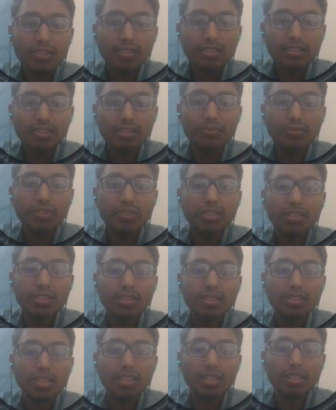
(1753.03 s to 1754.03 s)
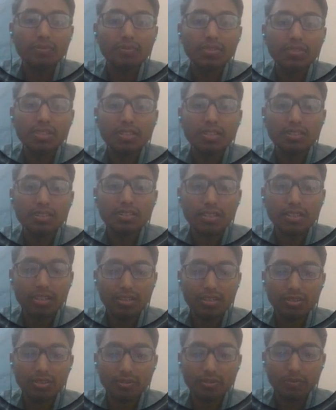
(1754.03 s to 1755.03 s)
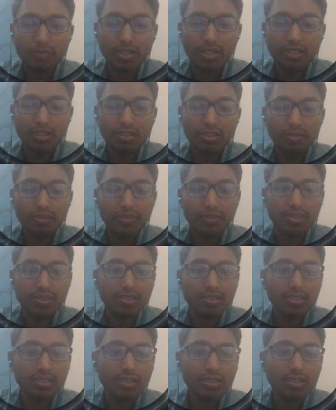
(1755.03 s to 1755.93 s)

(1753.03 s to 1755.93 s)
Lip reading: C features, AM features, and many other features.